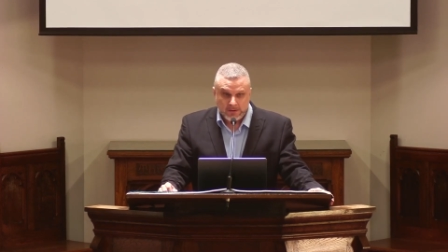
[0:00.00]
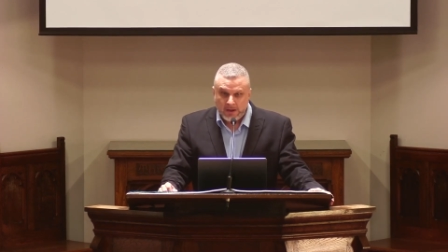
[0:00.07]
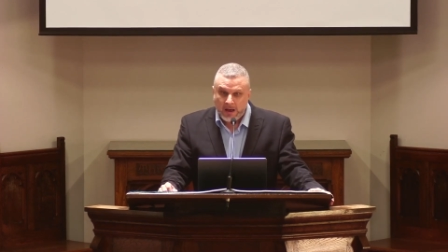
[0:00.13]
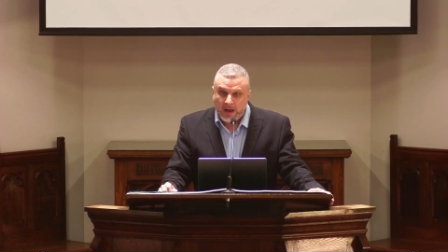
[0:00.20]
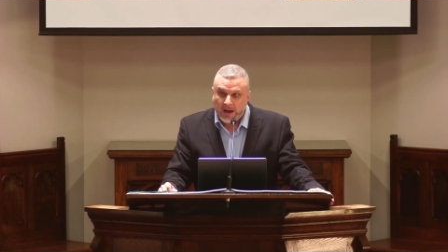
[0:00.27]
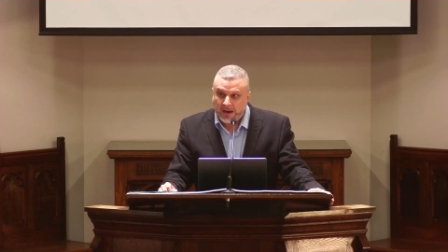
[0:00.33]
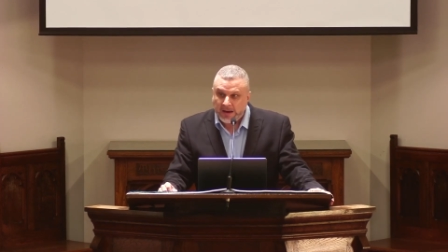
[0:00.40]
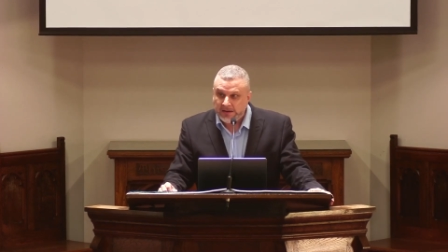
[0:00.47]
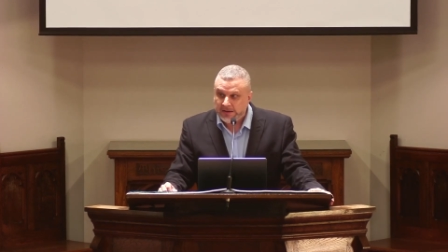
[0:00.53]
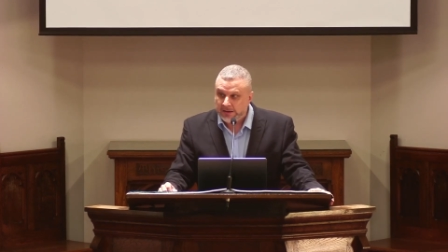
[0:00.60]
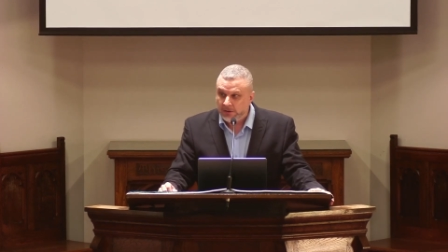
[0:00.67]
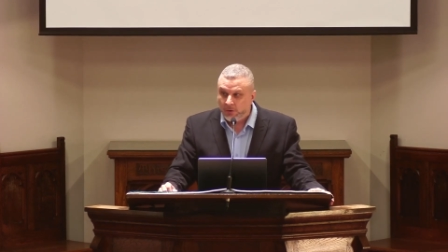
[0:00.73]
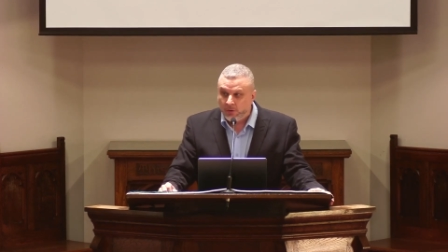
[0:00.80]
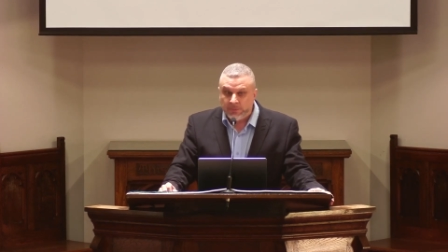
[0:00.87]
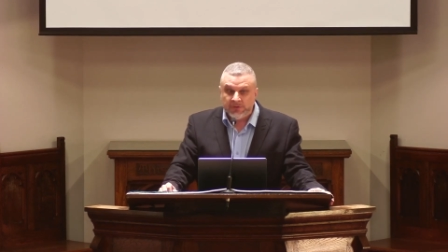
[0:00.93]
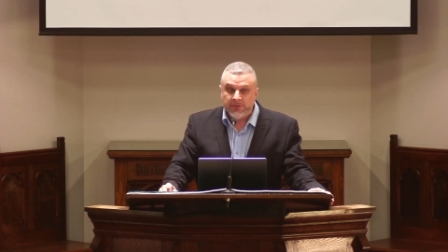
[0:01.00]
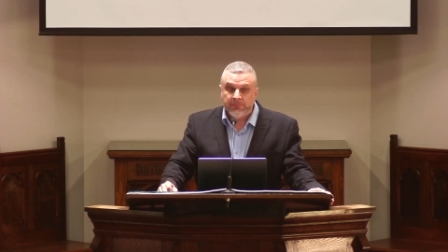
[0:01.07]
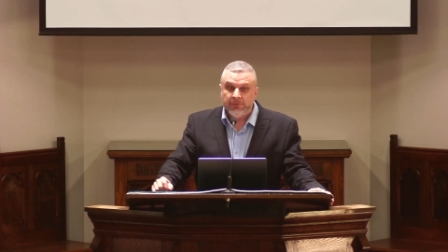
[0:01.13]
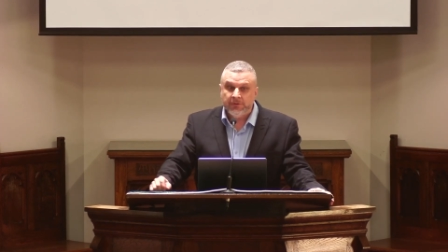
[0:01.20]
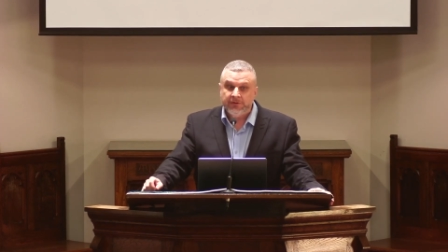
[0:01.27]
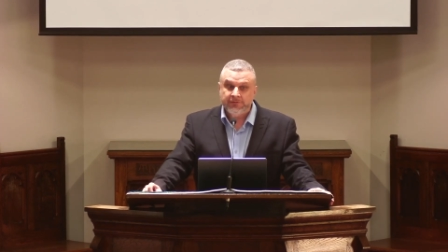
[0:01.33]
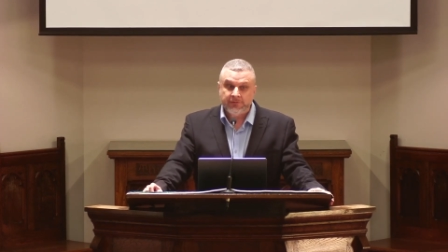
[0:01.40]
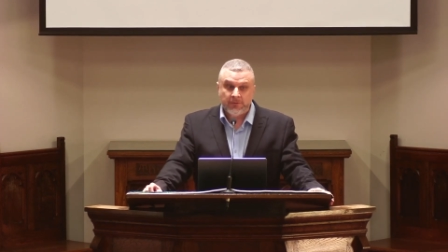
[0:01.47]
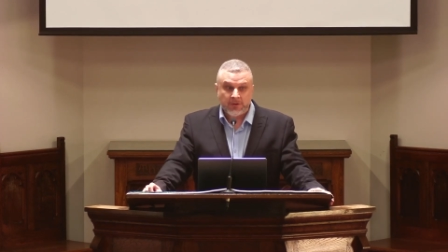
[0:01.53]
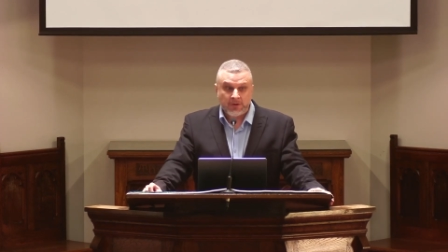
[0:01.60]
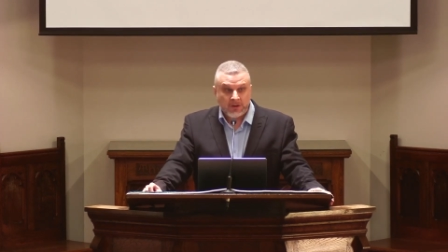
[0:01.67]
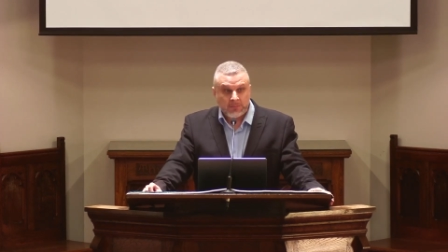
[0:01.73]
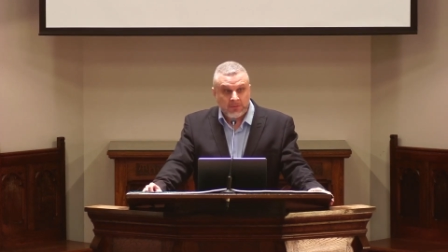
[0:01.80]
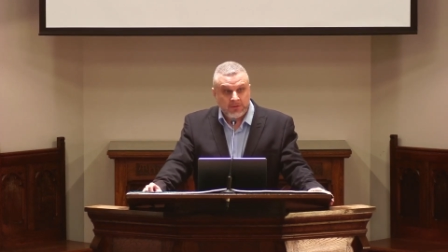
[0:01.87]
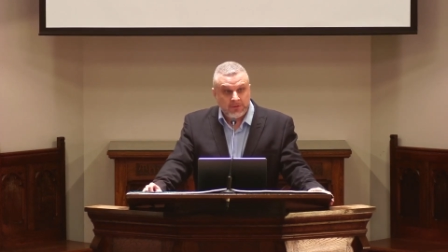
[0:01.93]
hiding and hoping the police don't
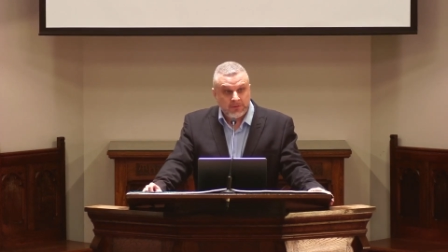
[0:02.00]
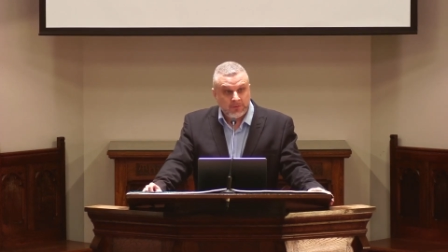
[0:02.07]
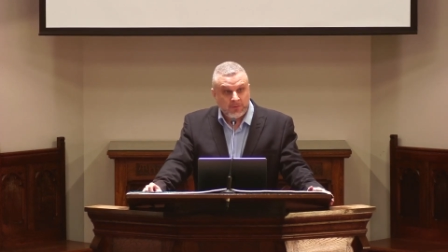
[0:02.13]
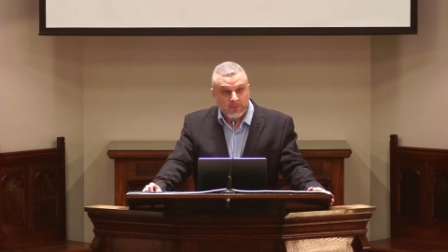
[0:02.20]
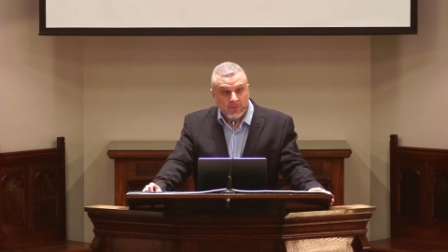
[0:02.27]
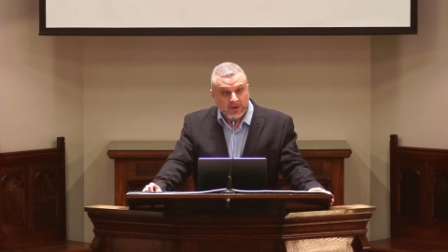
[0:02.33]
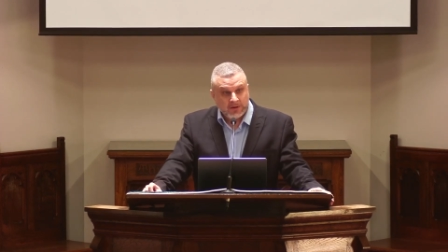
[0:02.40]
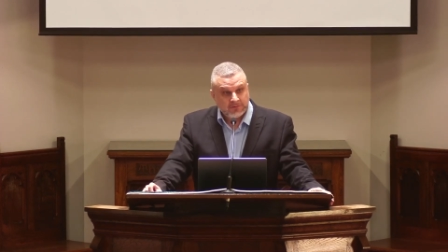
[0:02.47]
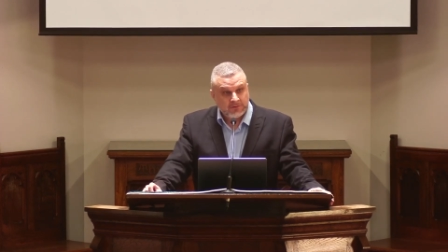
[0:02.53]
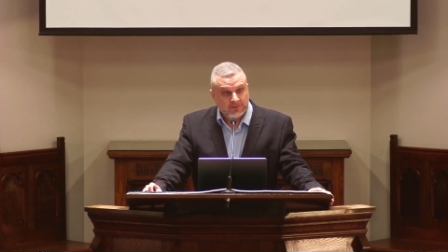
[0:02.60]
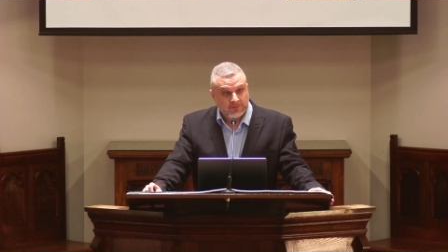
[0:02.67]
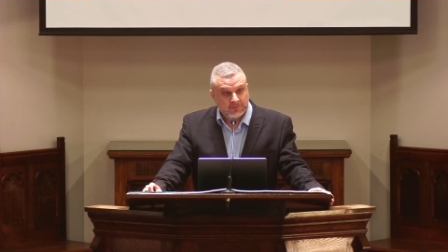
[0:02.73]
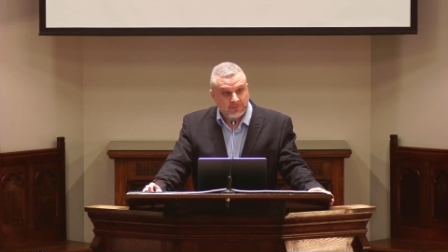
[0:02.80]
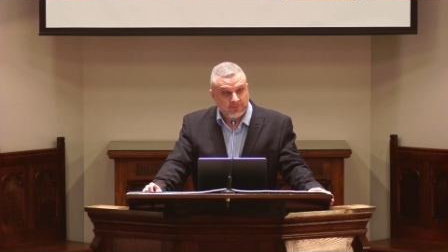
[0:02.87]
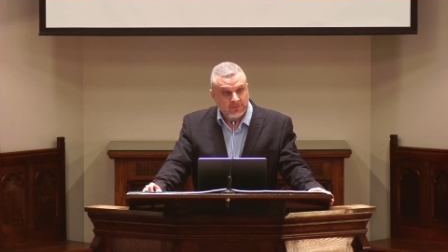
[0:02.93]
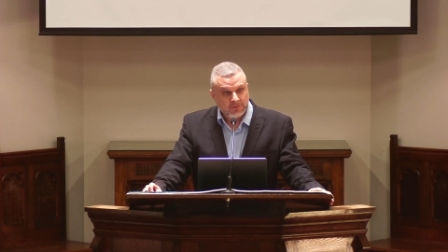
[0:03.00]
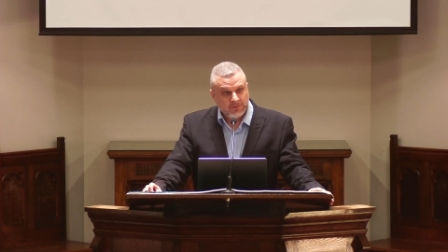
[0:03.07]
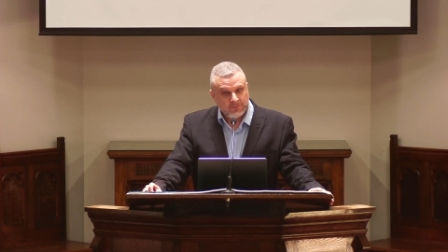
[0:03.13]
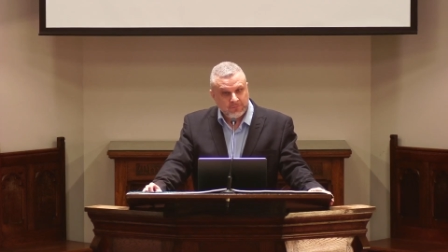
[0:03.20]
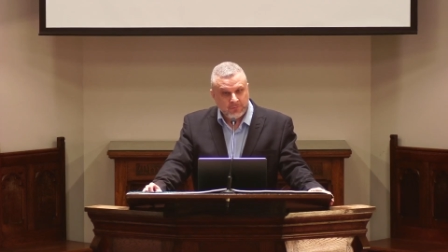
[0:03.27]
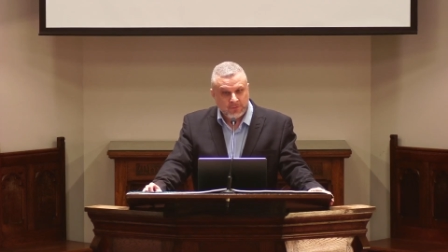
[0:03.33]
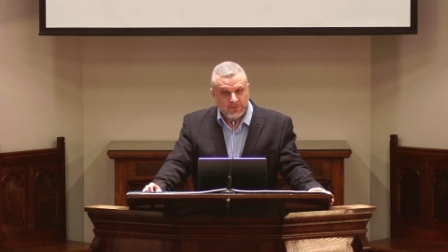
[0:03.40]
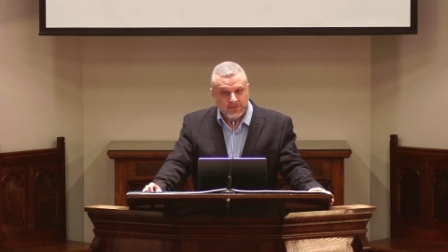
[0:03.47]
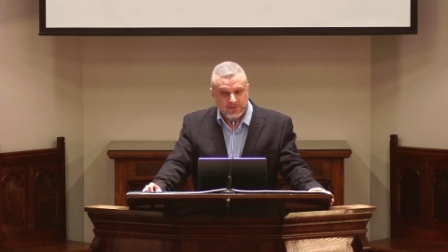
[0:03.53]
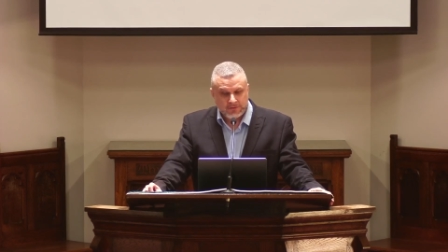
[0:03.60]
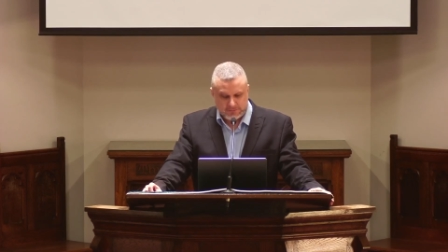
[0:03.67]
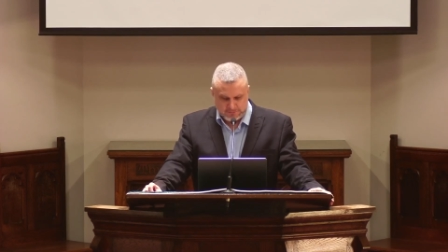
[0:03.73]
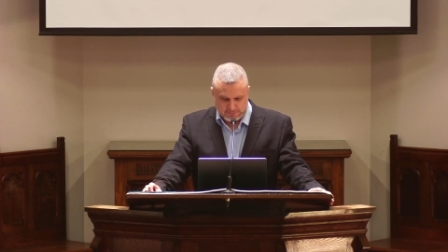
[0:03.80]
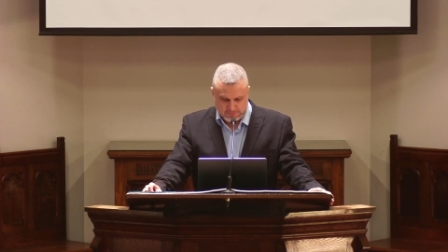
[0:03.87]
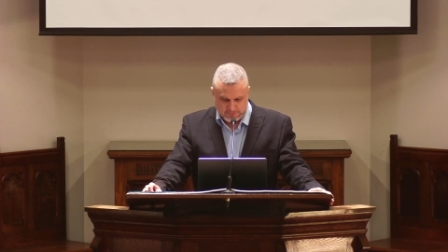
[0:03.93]
come in here to arrest us for
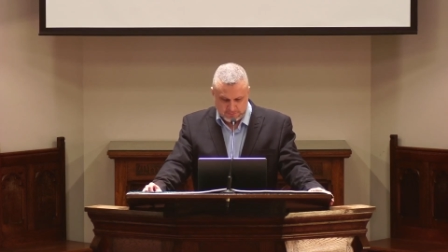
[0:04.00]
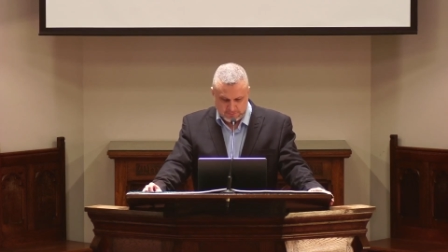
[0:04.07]
this.